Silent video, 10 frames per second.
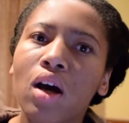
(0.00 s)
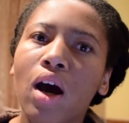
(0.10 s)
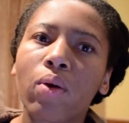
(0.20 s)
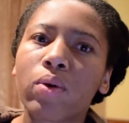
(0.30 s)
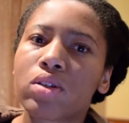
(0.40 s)

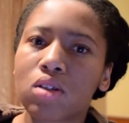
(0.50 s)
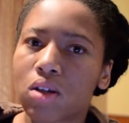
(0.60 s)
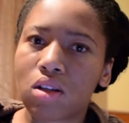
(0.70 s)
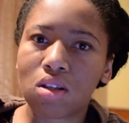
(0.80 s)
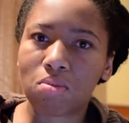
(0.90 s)
i wasn't
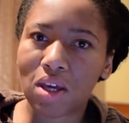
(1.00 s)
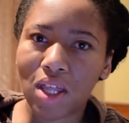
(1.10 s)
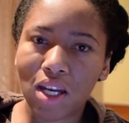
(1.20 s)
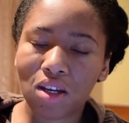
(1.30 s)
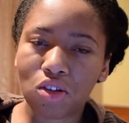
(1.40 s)
going to be
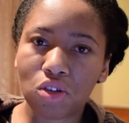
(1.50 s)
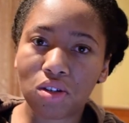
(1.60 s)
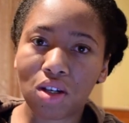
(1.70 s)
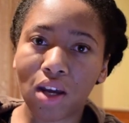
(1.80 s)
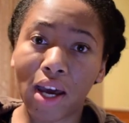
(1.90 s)
that
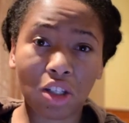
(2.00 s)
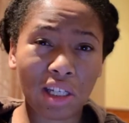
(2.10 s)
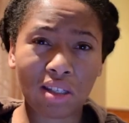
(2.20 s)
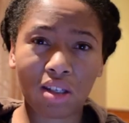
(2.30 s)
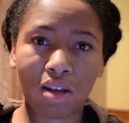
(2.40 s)
interested i
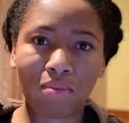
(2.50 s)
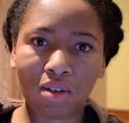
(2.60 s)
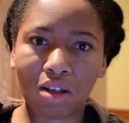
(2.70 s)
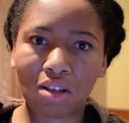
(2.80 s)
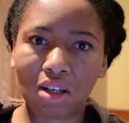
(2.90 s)
actually skipped
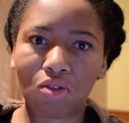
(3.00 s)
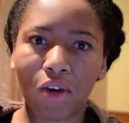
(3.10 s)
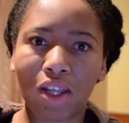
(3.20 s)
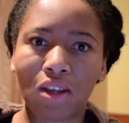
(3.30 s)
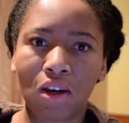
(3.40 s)
it and
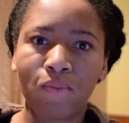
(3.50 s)
read